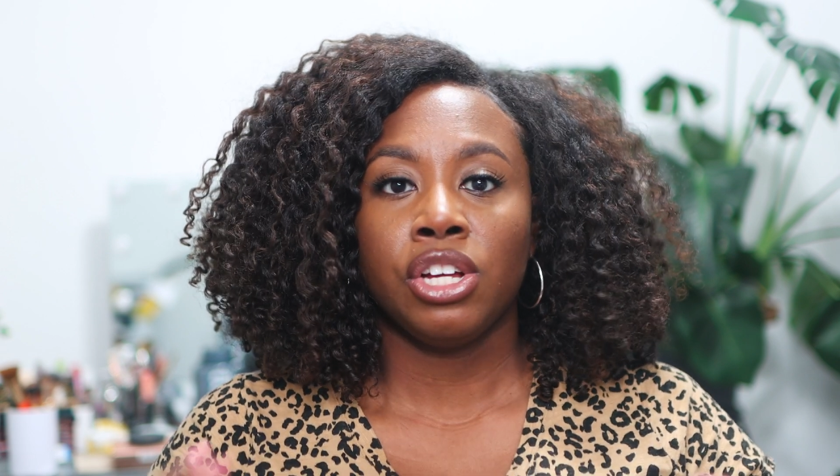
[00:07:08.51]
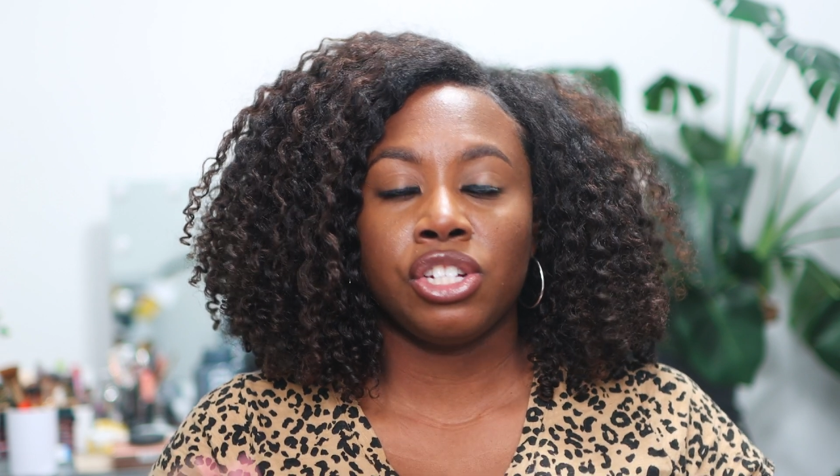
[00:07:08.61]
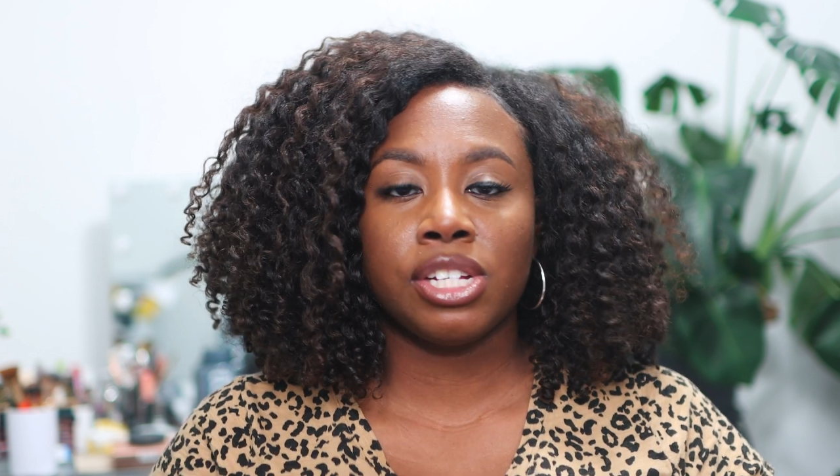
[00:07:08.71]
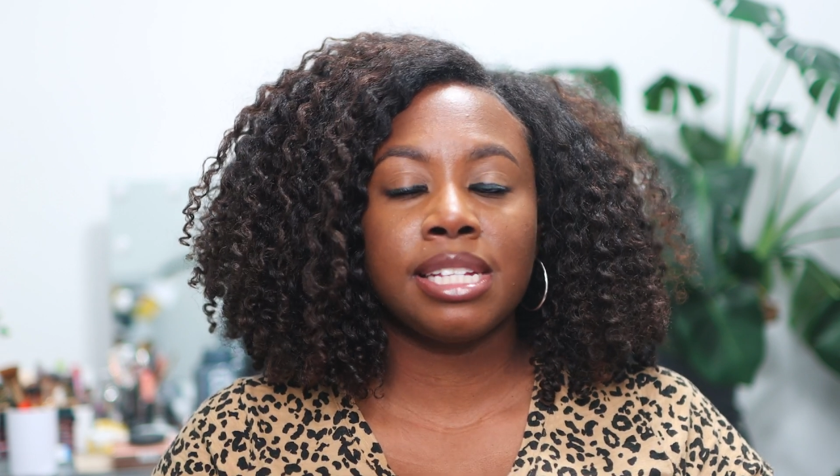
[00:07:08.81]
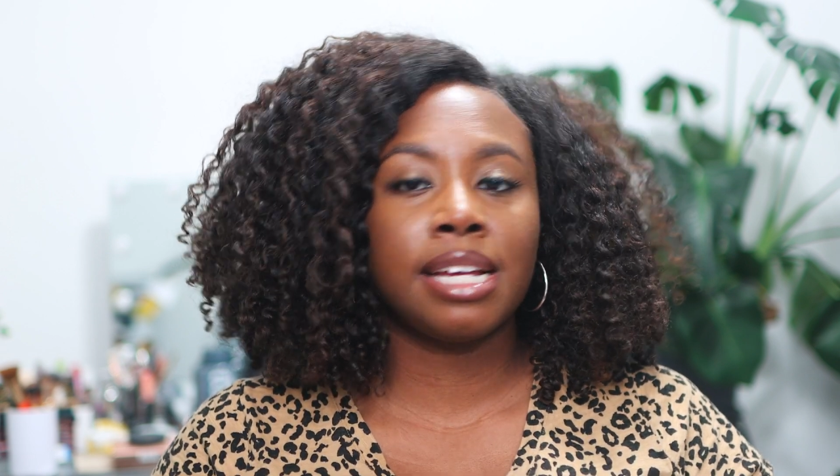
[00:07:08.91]

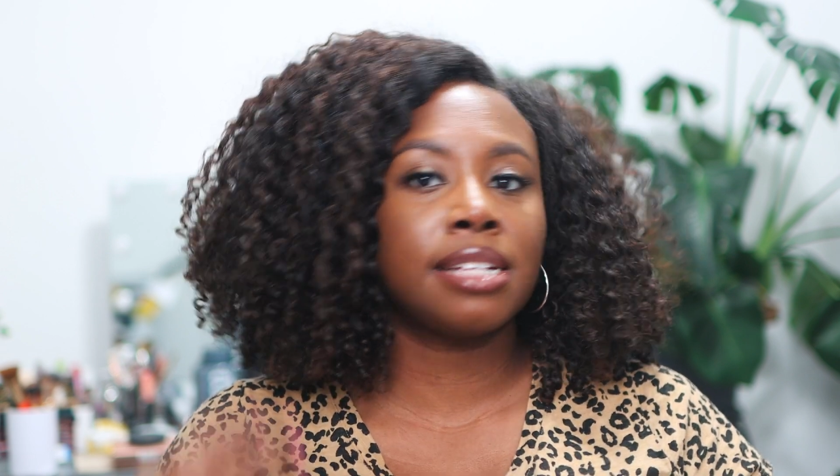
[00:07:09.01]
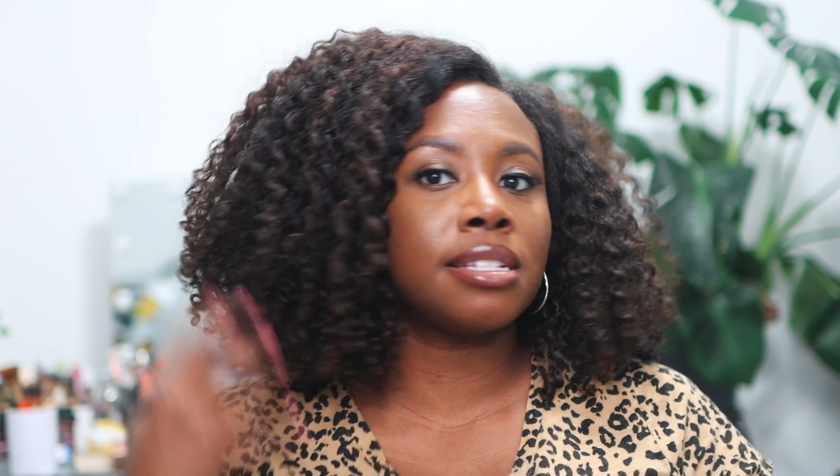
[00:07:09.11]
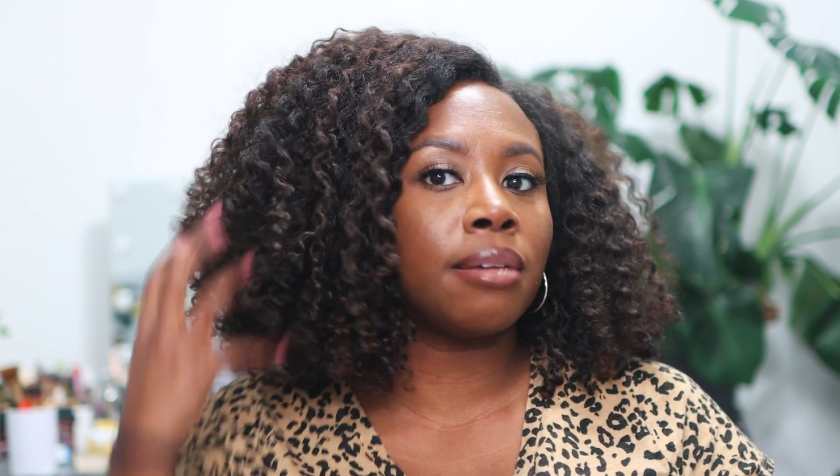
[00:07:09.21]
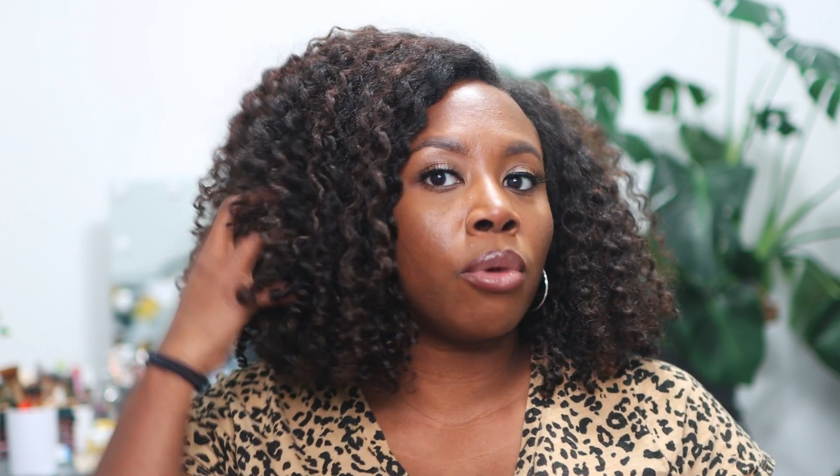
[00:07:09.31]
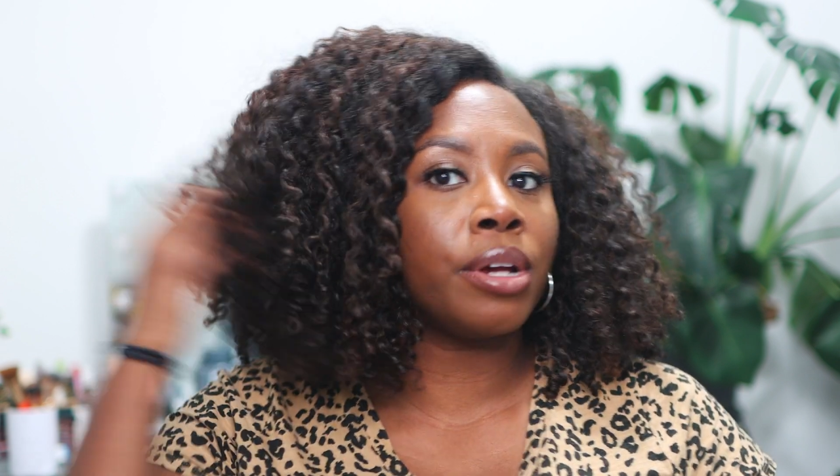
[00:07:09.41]
just to get
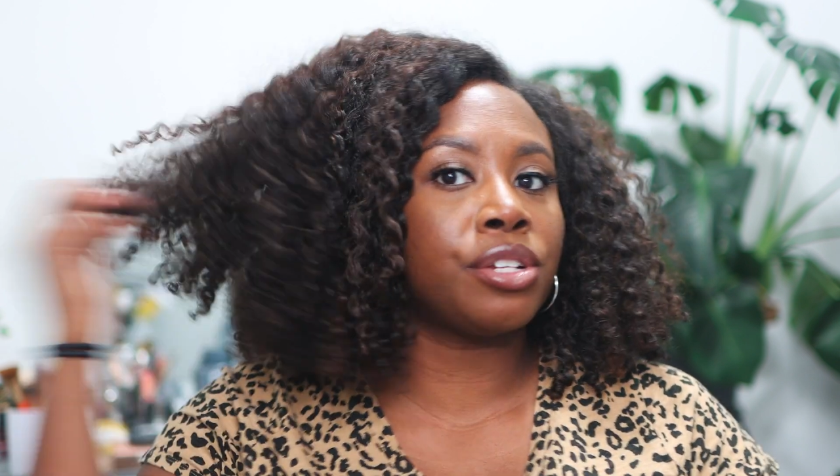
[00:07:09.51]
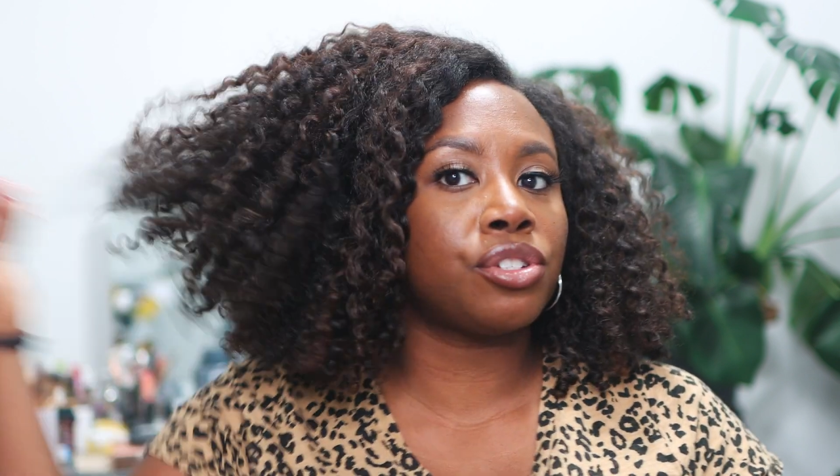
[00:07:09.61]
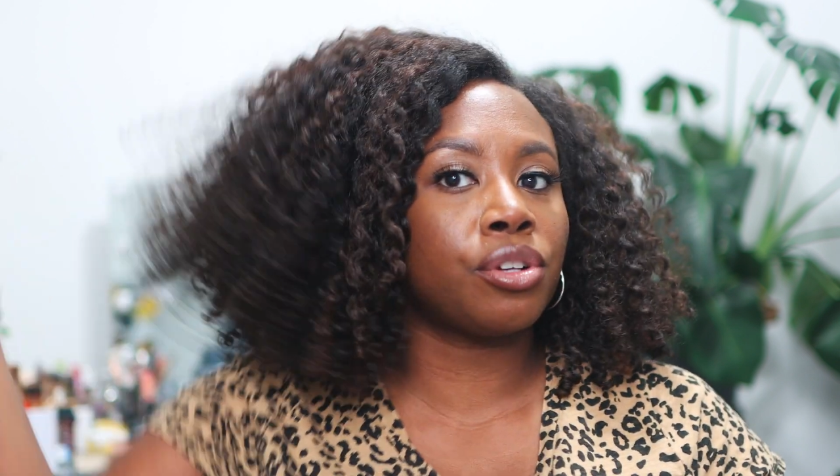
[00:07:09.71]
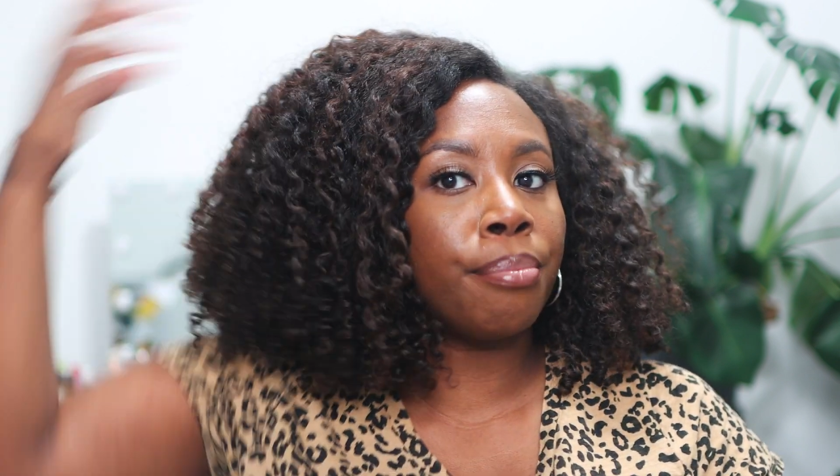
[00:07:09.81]
some moisture